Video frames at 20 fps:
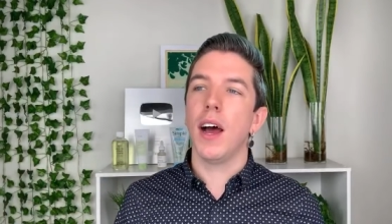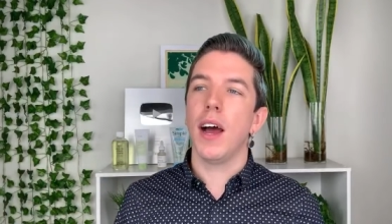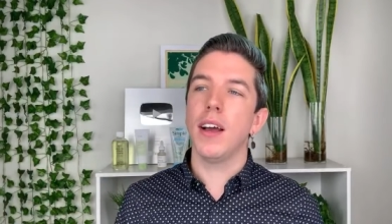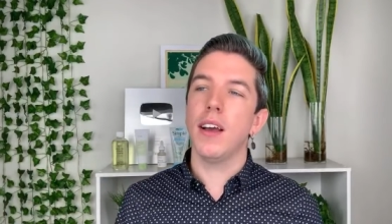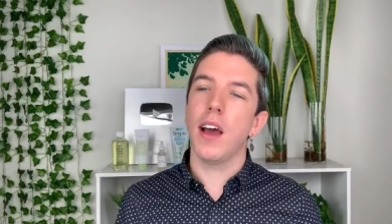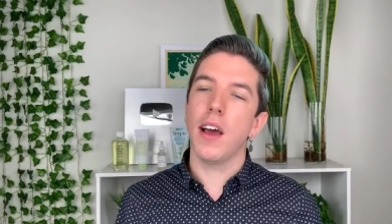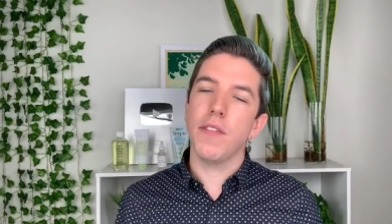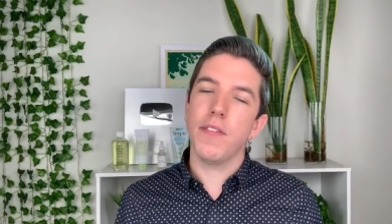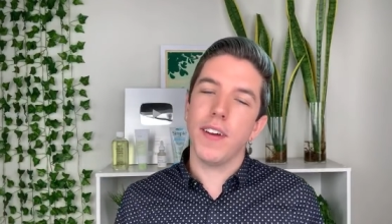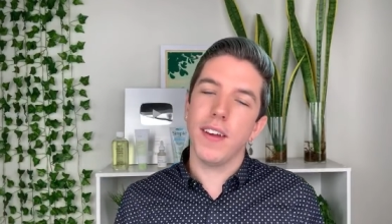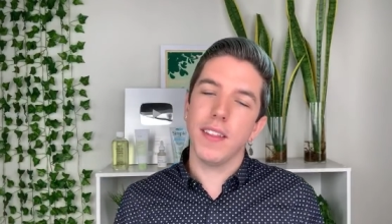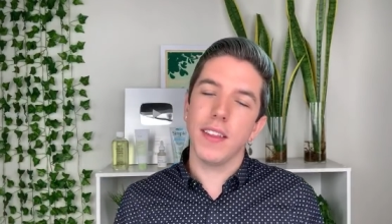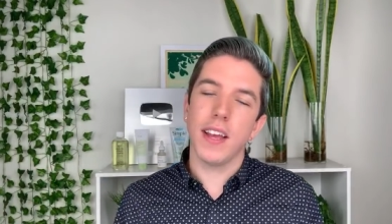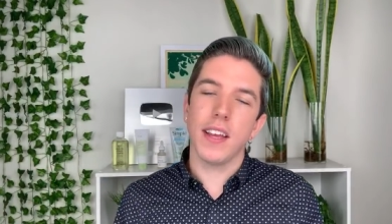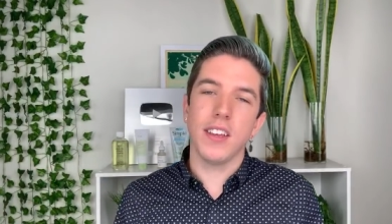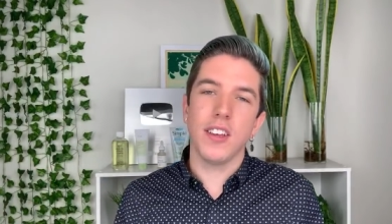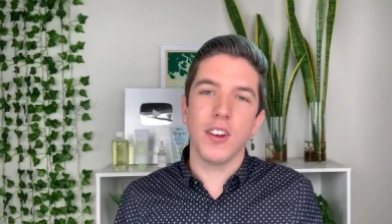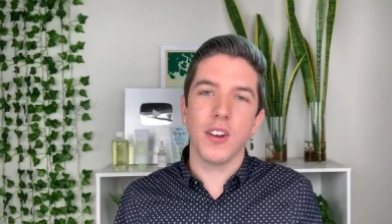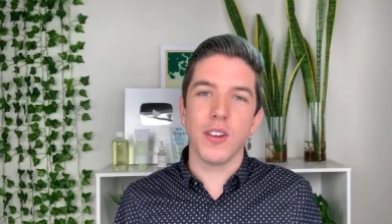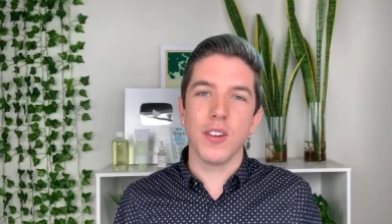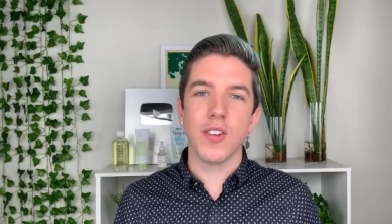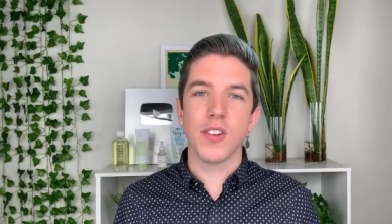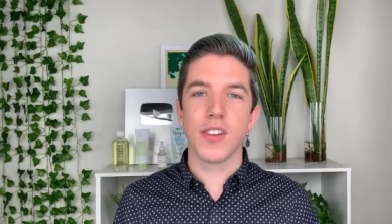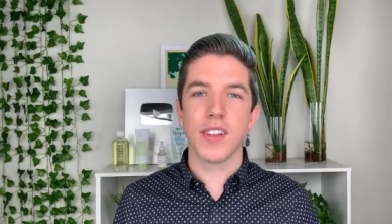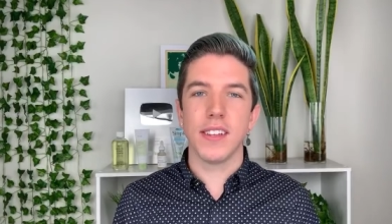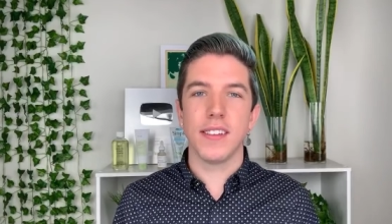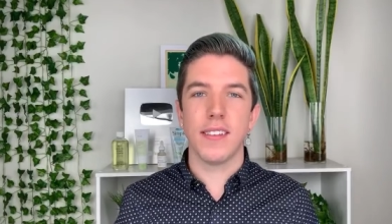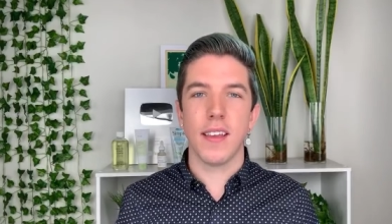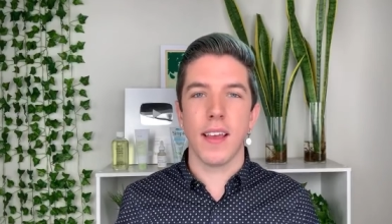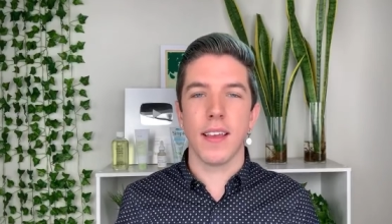I, I, found that you know
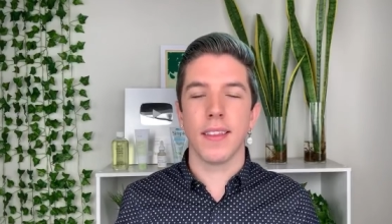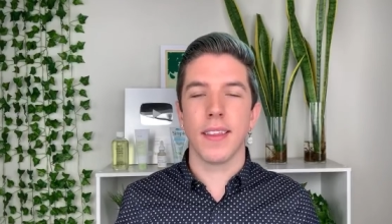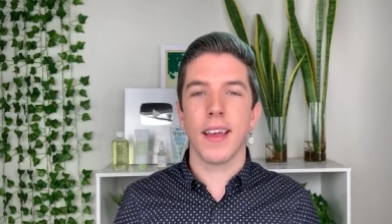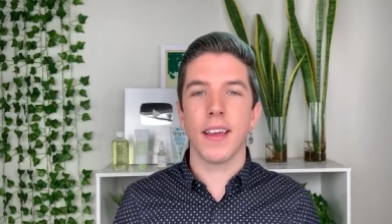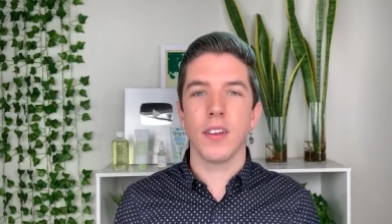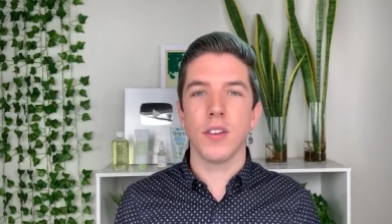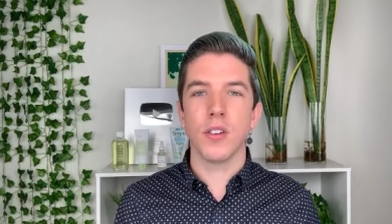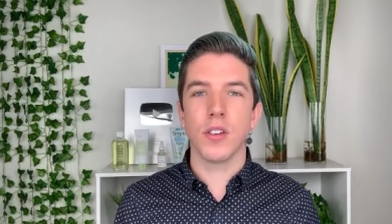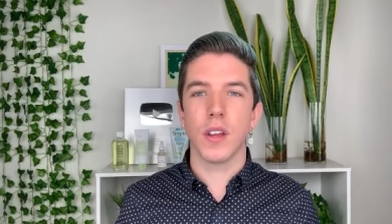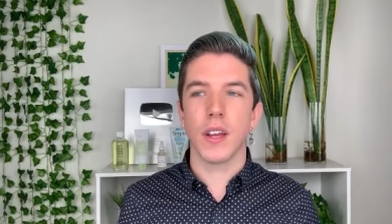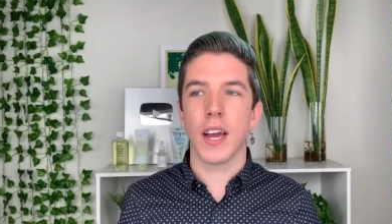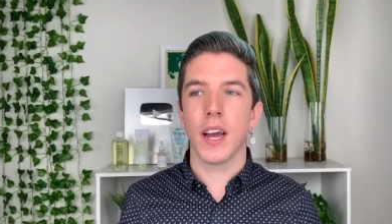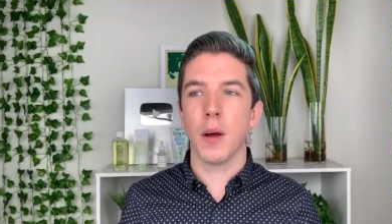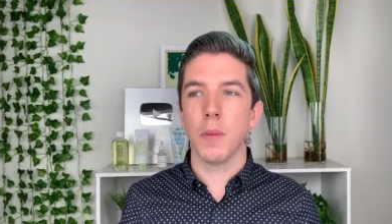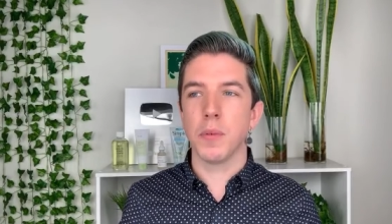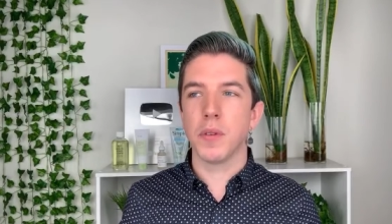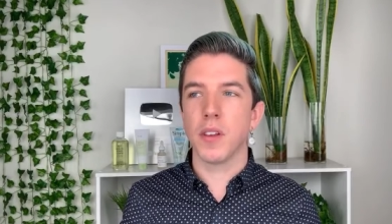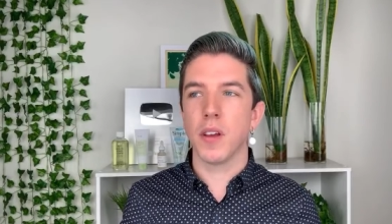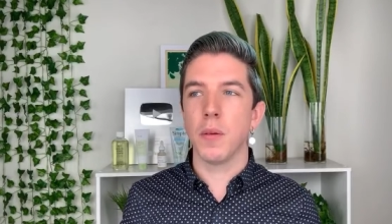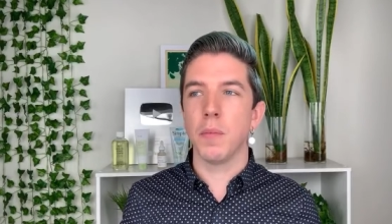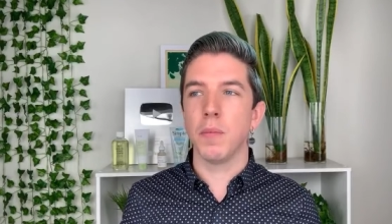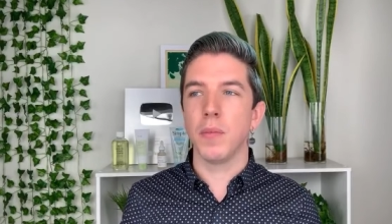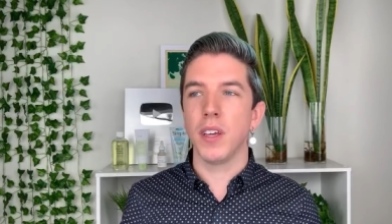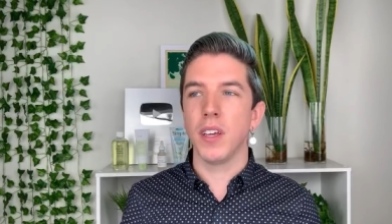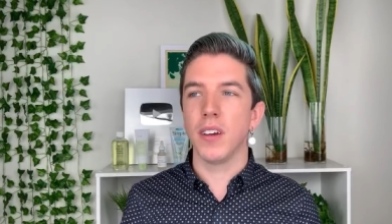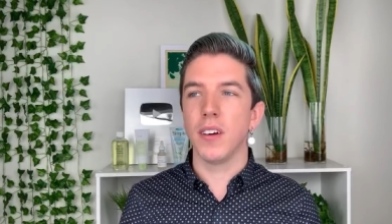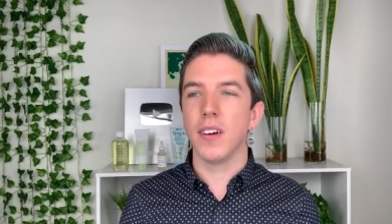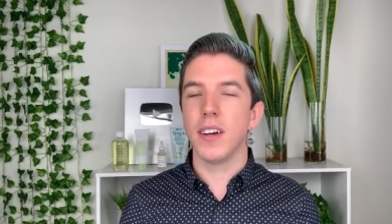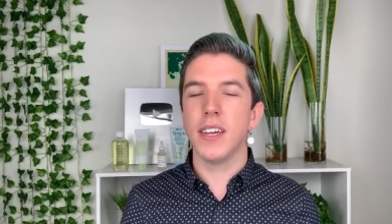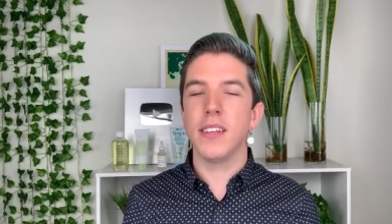usually saying that usually helps them you
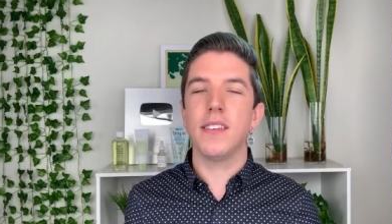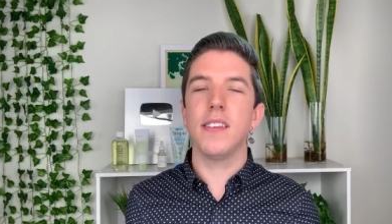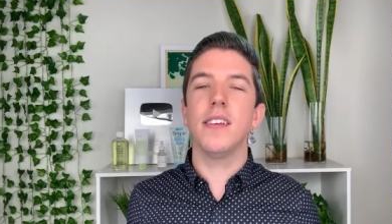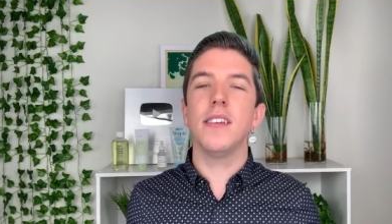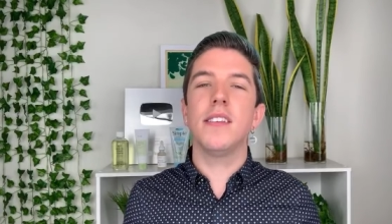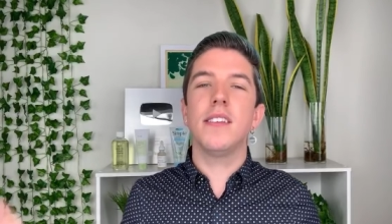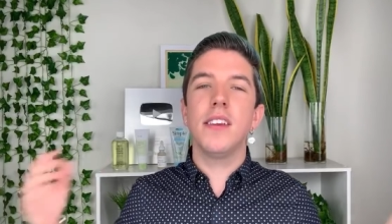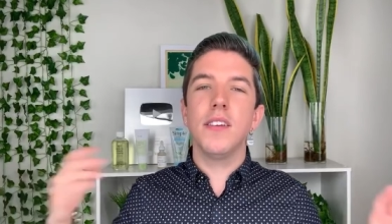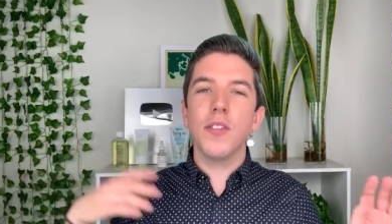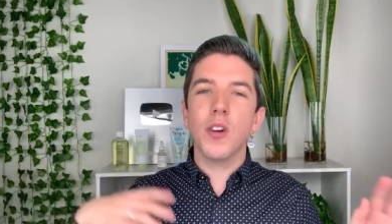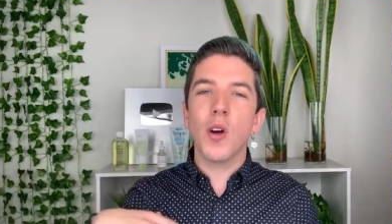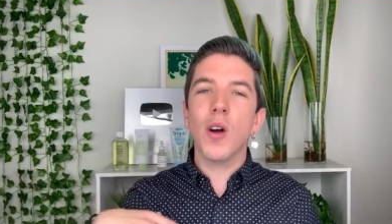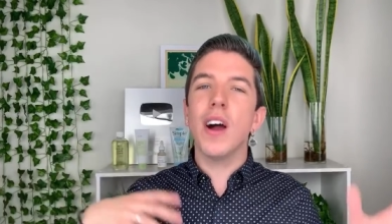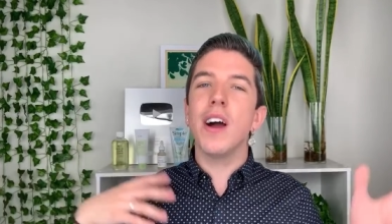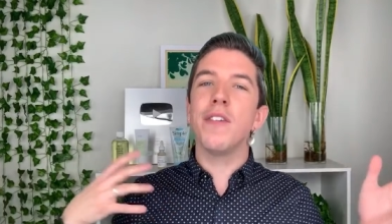know it's it's difficult